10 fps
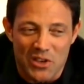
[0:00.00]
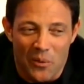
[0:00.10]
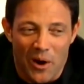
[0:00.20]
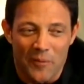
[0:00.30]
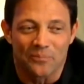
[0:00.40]

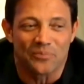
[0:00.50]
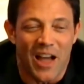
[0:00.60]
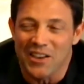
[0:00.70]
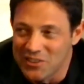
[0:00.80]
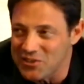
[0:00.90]
so um,
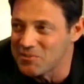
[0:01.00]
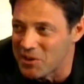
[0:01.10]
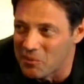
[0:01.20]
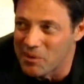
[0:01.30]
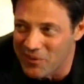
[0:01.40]
oh, you know some
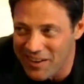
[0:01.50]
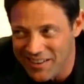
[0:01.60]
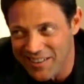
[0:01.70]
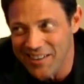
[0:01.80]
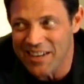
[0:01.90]
NLP, right? There
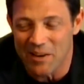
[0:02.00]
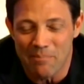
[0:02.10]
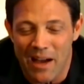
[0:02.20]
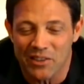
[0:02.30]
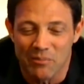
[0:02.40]
you go. You get them
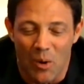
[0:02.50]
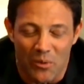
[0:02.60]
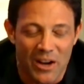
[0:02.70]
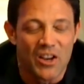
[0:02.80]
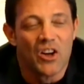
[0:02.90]
back to the
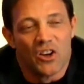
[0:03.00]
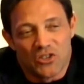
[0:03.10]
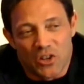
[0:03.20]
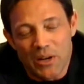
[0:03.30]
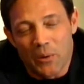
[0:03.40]
moment, right?
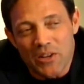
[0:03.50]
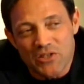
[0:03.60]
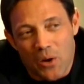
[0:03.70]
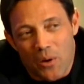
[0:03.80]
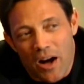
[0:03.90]
So anyway,
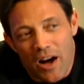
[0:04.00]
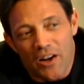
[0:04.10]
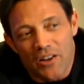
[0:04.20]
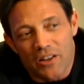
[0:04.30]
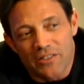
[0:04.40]
so uh,
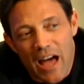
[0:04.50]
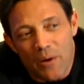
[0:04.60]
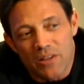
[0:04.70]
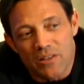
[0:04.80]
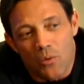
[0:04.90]

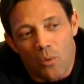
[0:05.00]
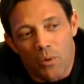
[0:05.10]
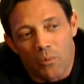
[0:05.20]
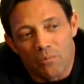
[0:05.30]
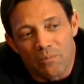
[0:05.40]
now
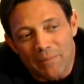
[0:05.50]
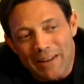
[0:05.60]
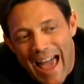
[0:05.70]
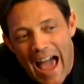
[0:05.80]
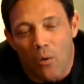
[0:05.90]
we're like
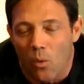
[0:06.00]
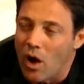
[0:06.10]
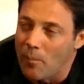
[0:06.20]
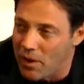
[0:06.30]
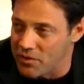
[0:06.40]
an
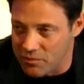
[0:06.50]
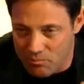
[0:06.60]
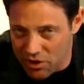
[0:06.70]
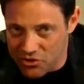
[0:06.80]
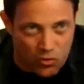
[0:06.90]
hour up on the
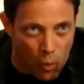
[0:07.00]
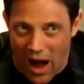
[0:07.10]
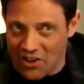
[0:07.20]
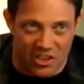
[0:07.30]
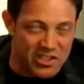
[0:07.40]
bridge just
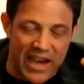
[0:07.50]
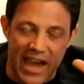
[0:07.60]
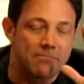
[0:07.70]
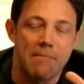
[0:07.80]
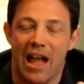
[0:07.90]
watching, and you
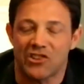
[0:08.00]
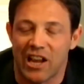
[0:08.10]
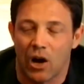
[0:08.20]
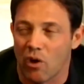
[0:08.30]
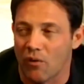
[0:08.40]
can't imagine
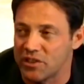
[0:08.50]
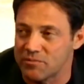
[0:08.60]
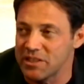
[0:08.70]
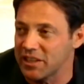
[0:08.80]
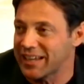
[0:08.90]
how rough it is.
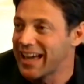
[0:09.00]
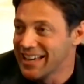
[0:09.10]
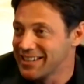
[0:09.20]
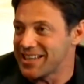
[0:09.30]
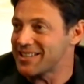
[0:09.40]
I mean, you're like,
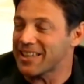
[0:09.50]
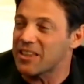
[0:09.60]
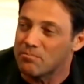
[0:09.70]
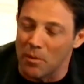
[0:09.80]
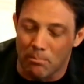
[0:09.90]
you, it's
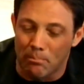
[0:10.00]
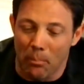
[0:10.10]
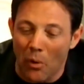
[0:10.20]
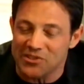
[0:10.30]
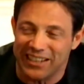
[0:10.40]
like the
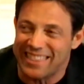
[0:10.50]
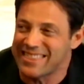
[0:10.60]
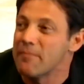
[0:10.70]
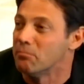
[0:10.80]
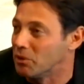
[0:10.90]
boat is like a
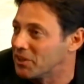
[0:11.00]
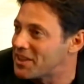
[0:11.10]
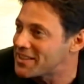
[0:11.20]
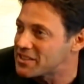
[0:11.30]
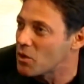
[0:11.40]
thimble.
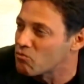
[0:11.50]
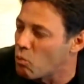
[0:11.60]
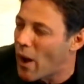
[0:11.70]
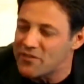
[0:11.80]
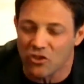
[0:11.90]
That's the
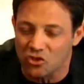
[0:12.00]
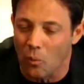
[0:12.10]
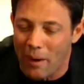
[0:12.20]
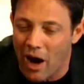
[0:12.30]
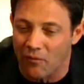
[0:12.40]
waves are
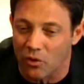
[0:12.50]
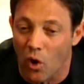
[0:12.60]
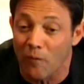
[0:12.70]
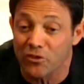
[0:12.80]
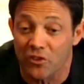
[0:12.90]
so powerful. And
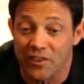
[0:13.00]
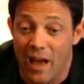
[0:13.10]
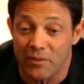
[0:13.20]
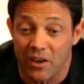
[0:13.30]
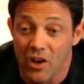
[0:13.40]
all of a sudden, the
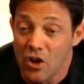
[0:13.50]
captain's like,